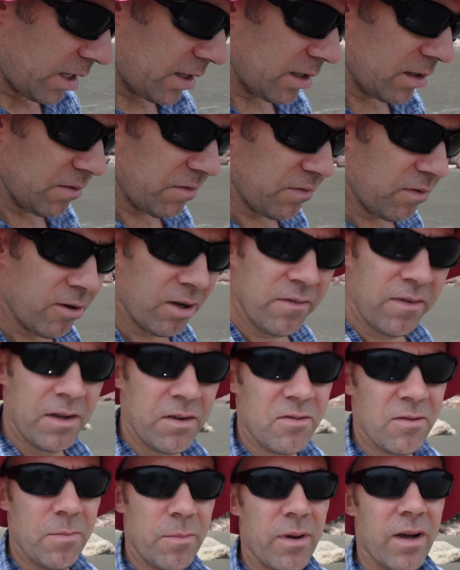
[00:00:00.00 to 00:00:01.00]
Another
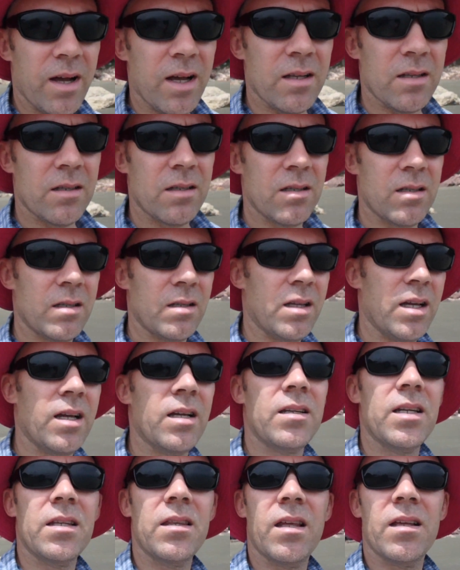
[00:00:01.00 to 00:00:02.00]
500 baht,
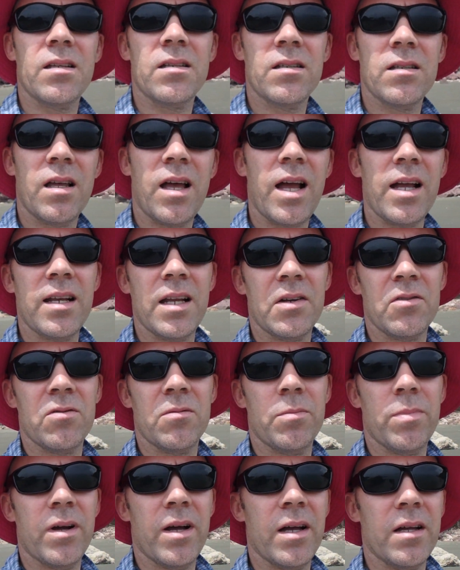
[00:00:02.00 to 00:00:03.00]
another
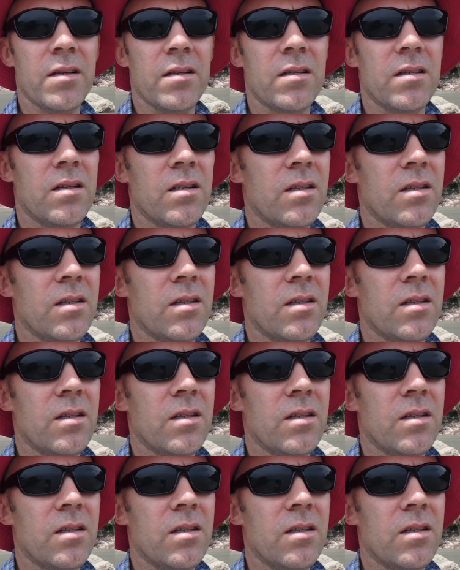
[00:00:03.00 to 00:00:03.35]
800 baht.